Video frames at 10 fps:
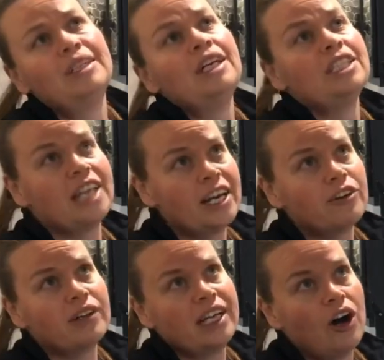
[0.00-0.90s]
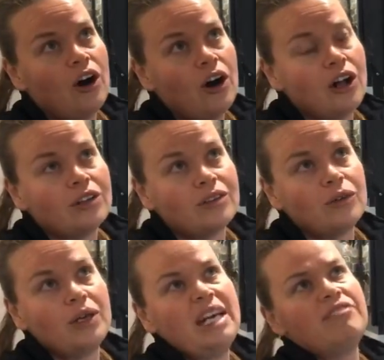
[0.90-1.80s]
generally all,
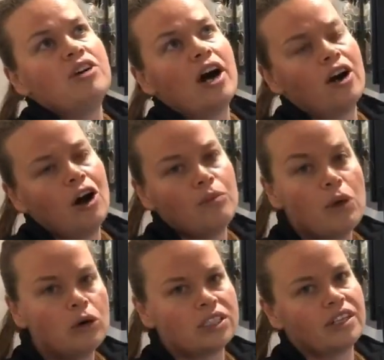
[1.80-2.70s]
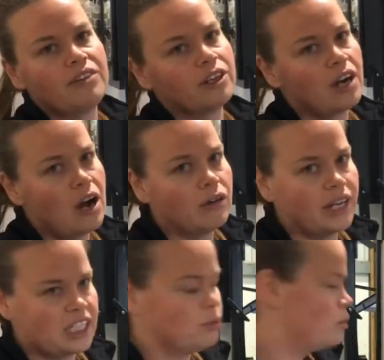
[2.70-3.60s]
if not all, most of your
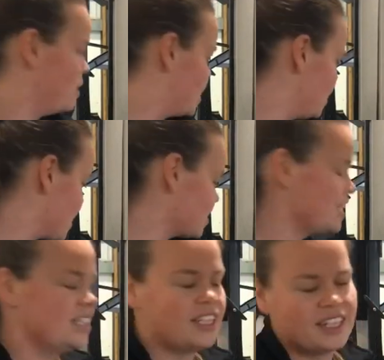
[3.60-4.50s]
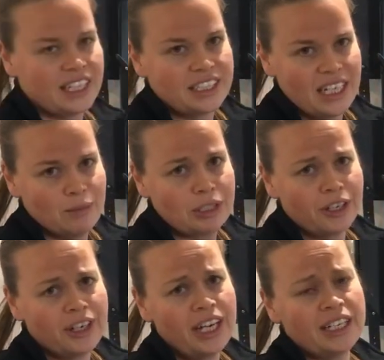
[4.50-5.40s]
outlets will be connected into this same
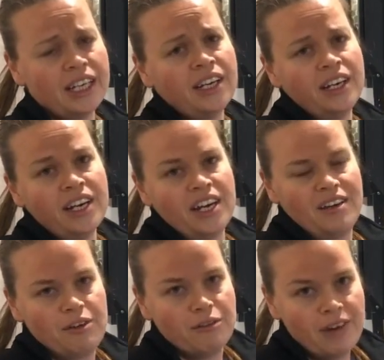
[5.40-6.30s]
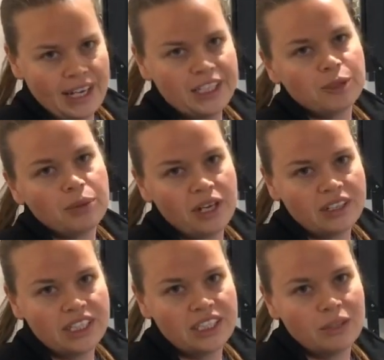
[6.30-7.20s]
circuit. If you find you're
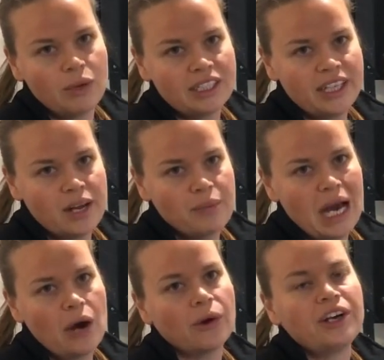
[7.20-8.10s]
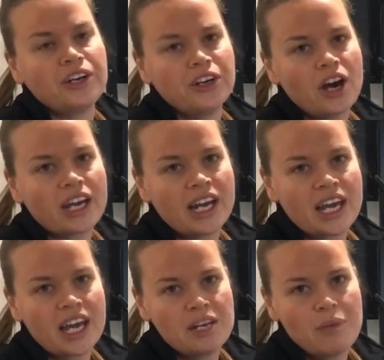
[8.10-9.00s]
plugged into 110 power and you're not
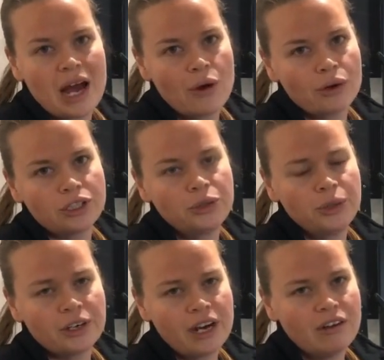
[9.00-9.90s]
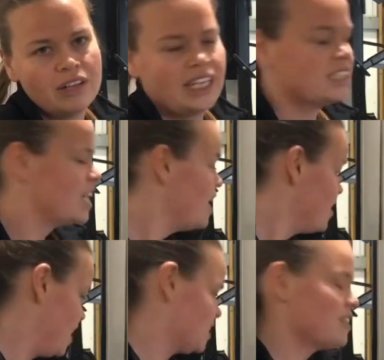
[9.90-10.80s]
getting any power to your outlets,
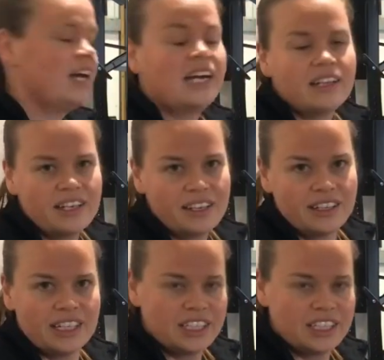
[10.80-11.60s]
it's likely that this